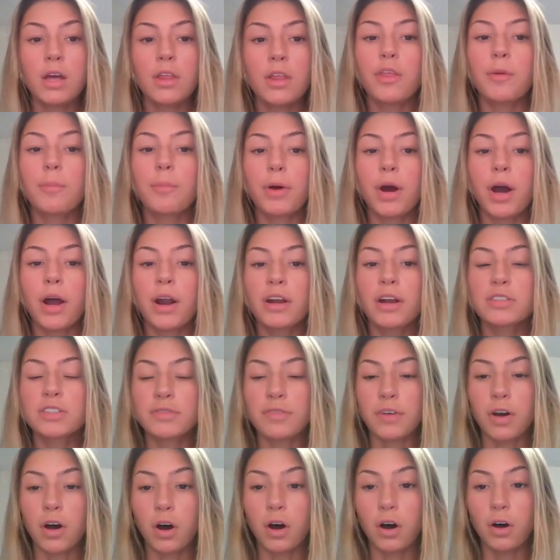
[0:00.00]
The product
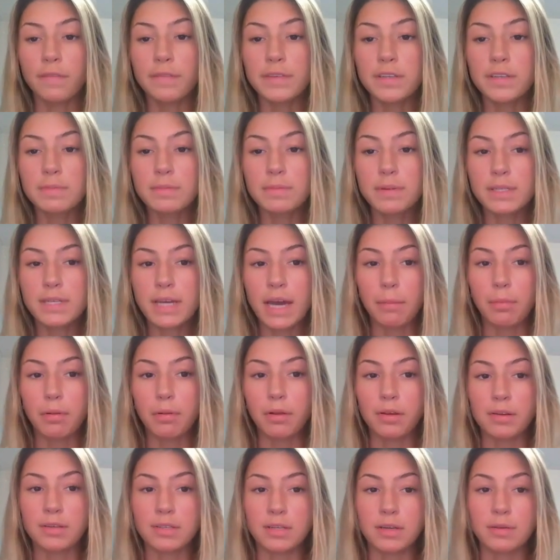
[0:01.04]
of all this
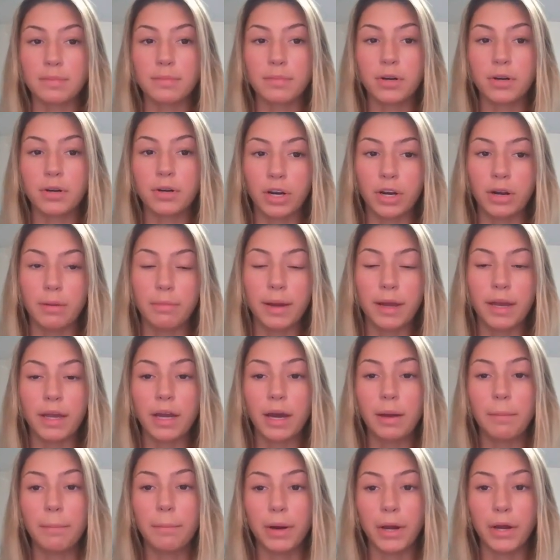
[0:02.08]
metabolism created by
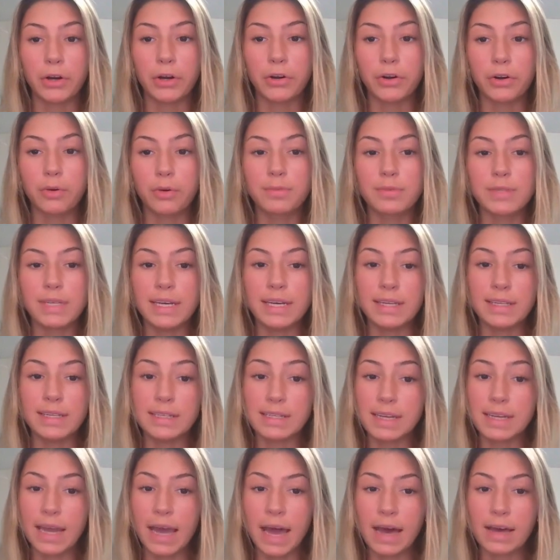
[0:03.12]
gut microbes
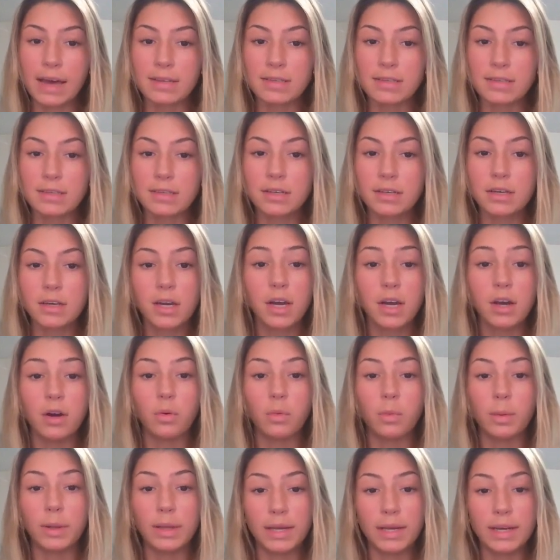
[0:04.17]
is gas.
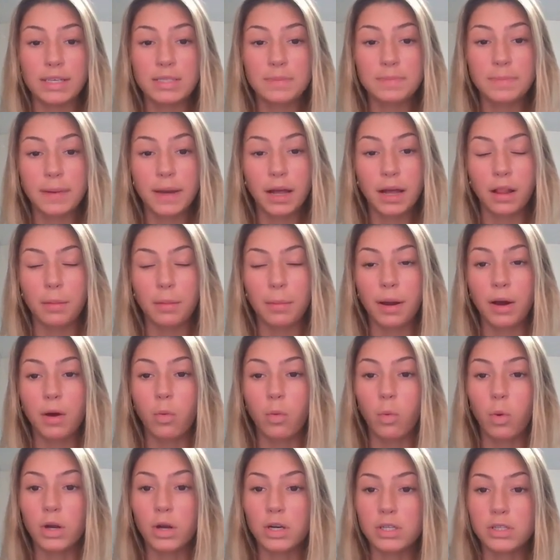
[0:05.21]
We expel about
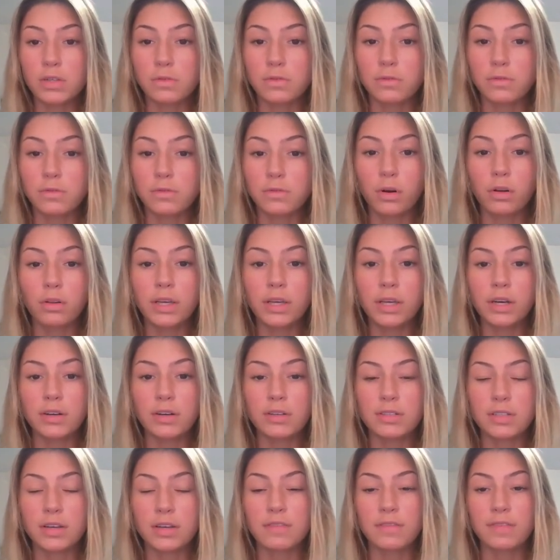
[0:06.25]
1 to 4
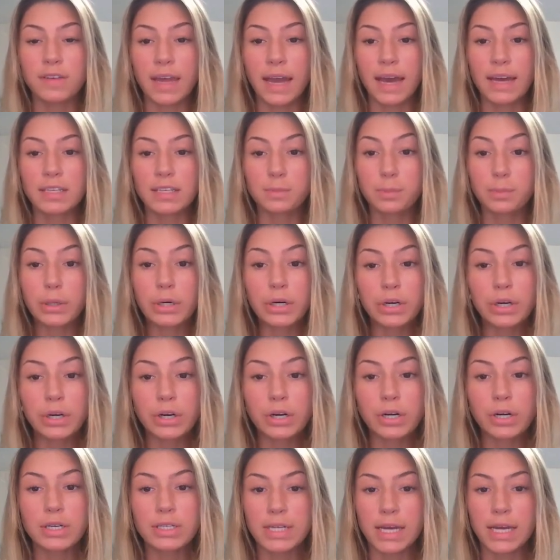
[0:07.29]
liters of gas
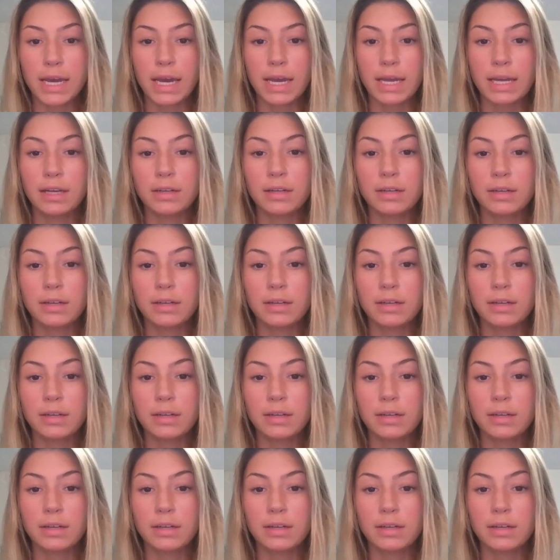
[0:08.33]
per day.